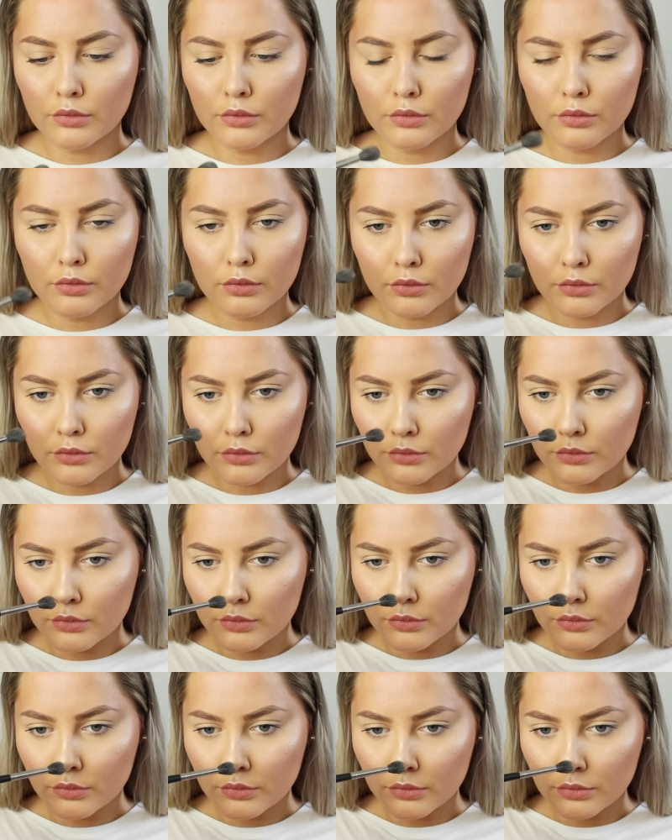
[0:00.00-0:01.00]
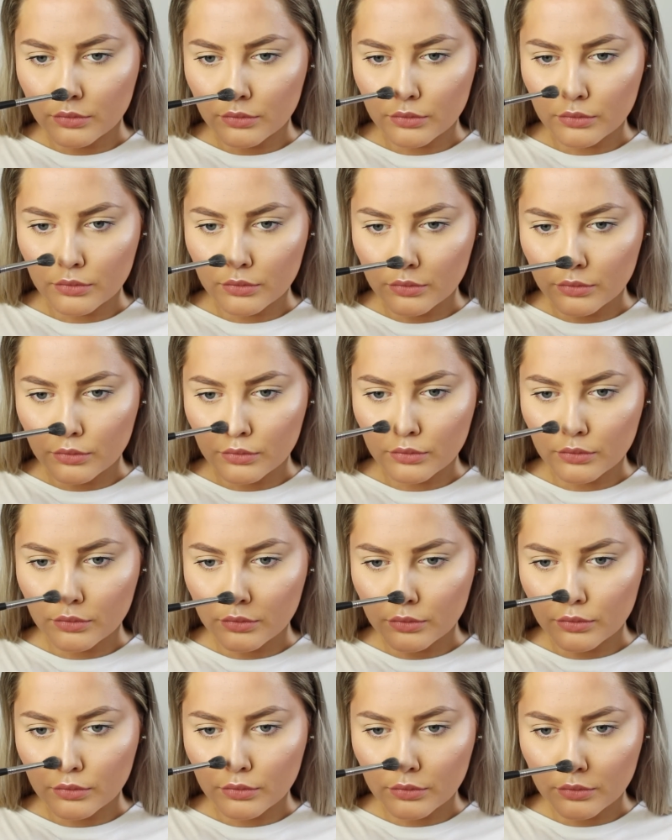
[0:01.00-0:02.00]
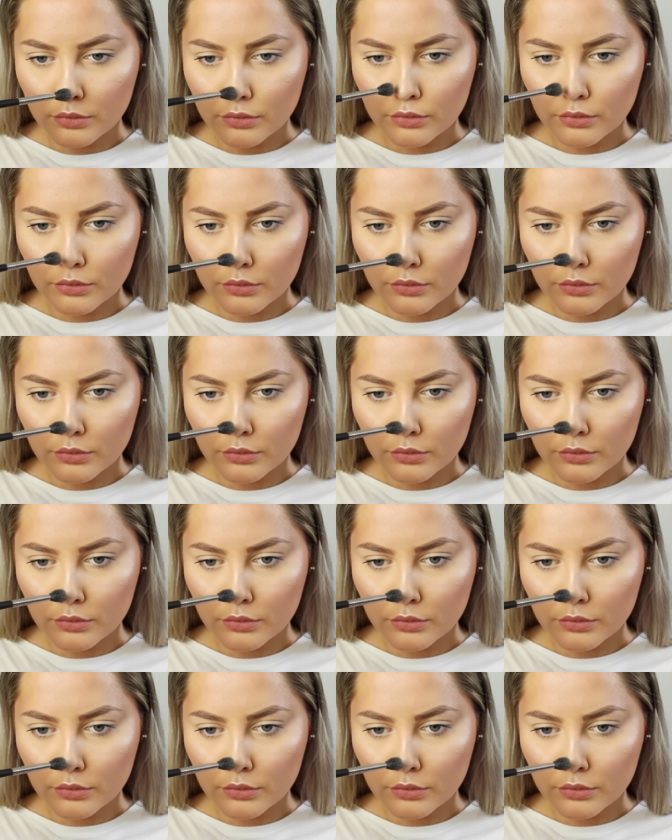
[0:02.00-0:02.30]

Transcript: Nothing is said.